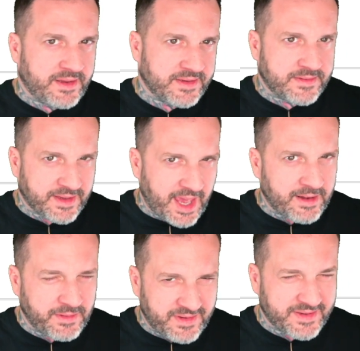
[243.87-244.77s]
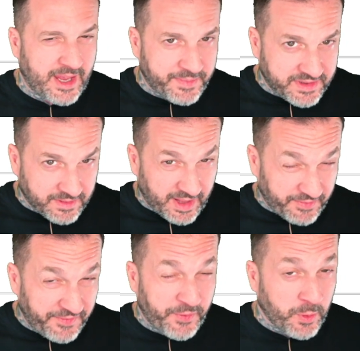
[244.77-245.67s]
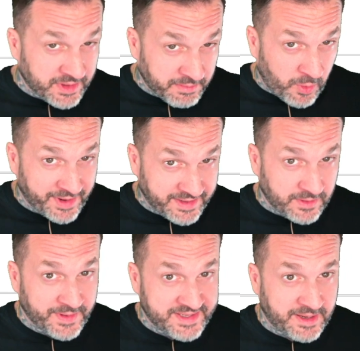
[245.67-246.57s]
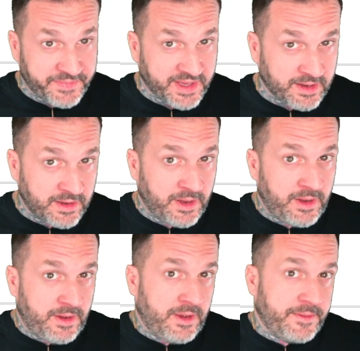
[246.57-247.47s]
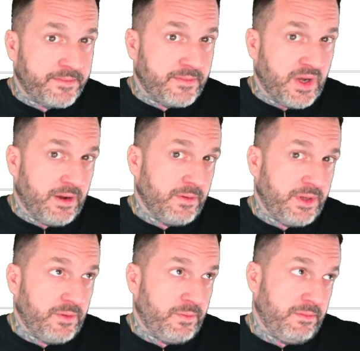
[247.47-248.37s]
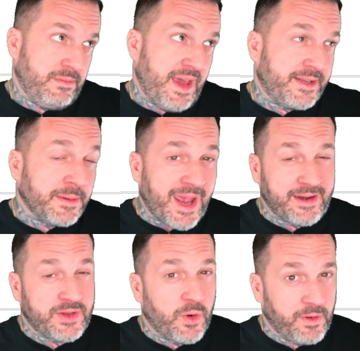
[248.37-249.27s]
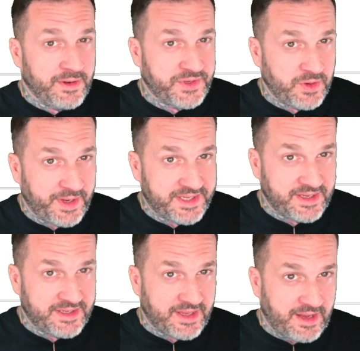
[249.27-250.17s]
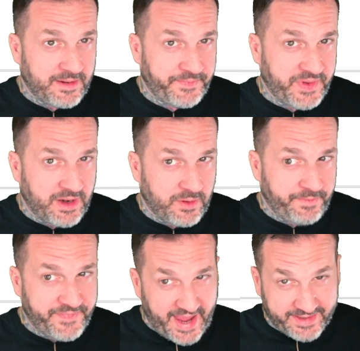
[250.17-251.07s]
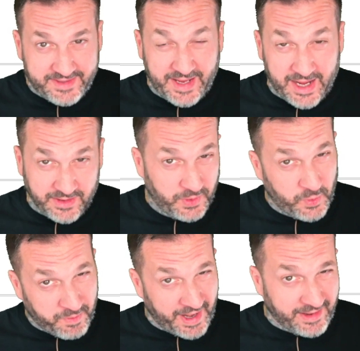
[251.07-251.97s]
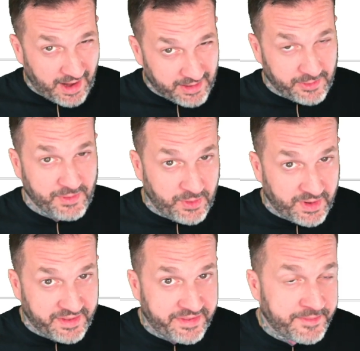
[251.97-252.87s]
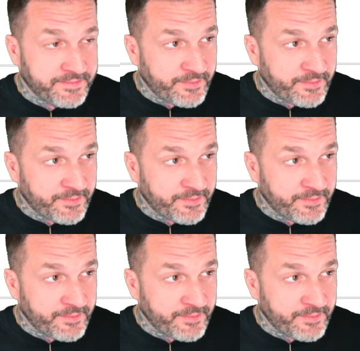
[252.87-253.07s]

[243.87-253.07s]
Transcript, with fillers: Because, again, you stay up until like 4 in the morning doing something, you know, you make some editorial choices that, you know, next day you might not agree with.